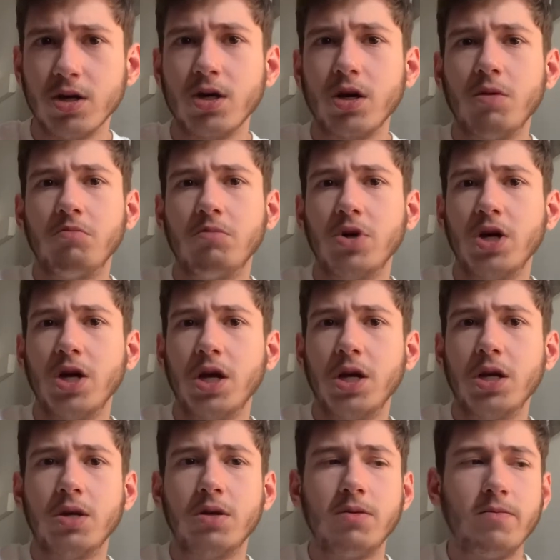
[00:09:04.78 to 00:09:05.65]
but
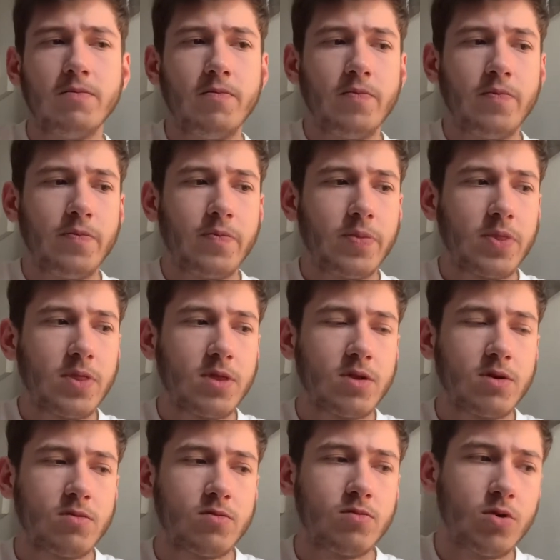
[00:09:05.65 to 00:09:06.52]

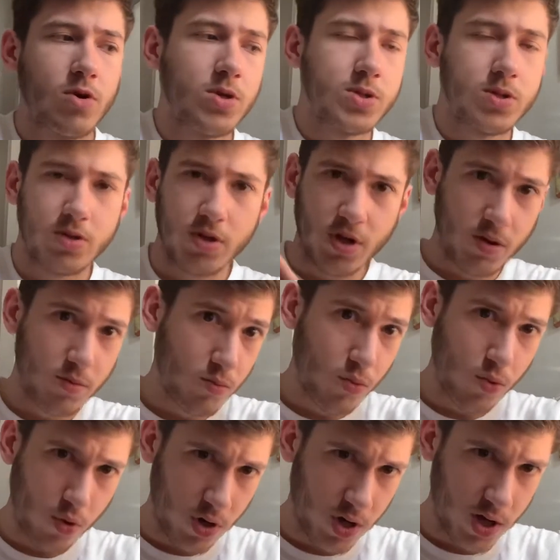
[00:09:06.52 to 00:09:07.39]
we're also getting
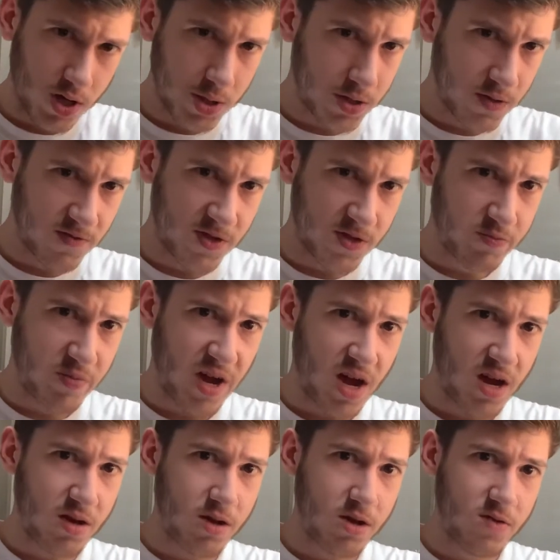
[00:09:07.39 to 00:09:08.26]
more hints of
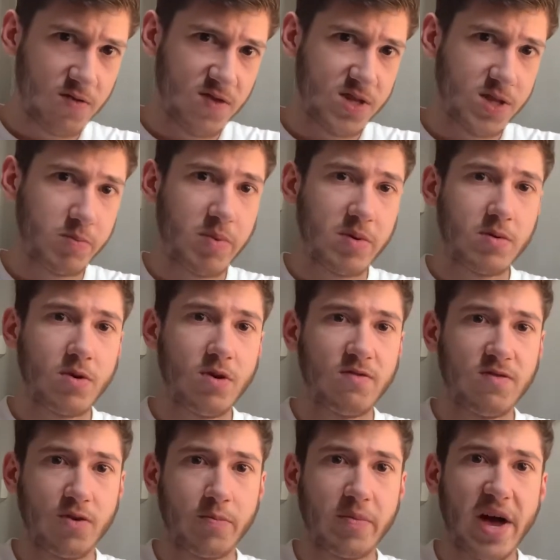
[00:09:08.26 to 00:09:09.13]

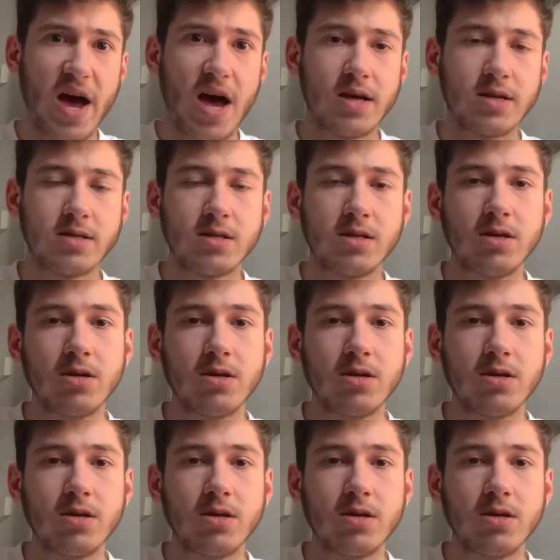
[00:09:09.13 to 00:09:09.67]
her past.